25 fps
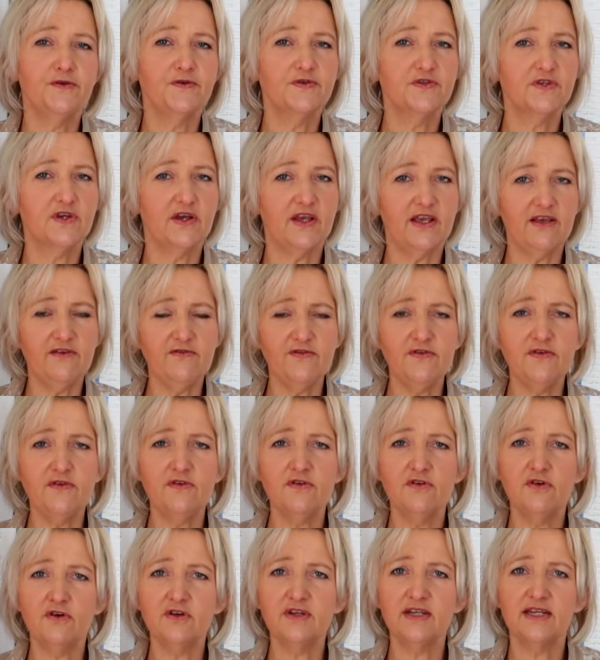So if you're
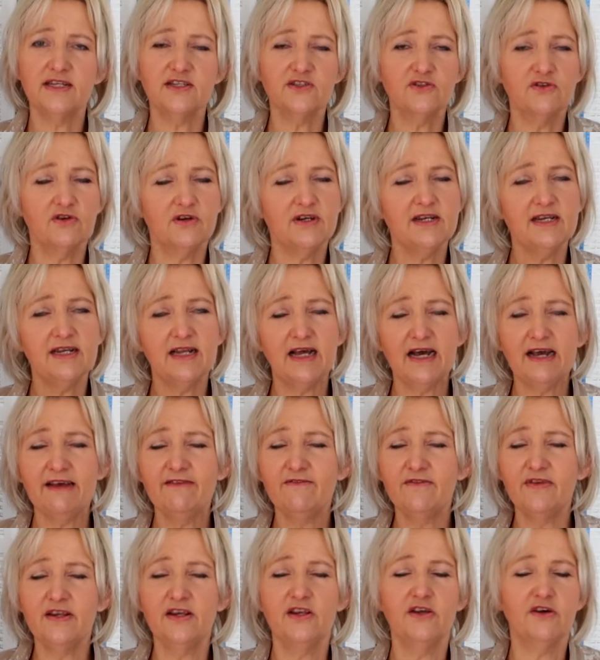not, it's not a live
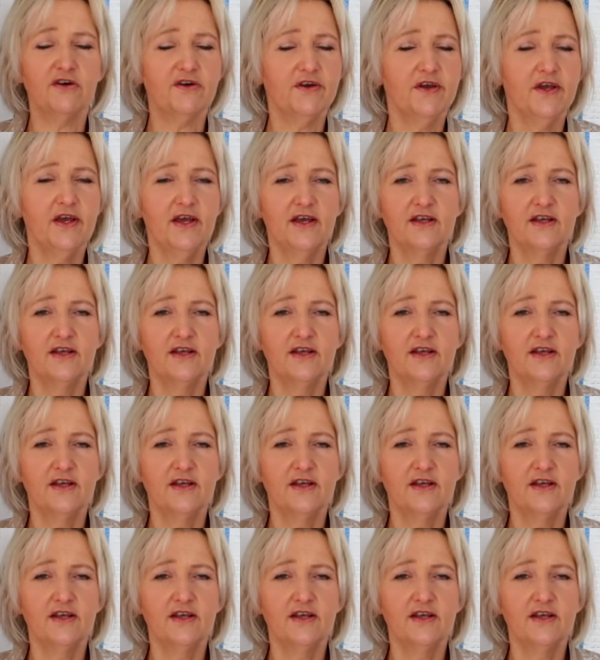video.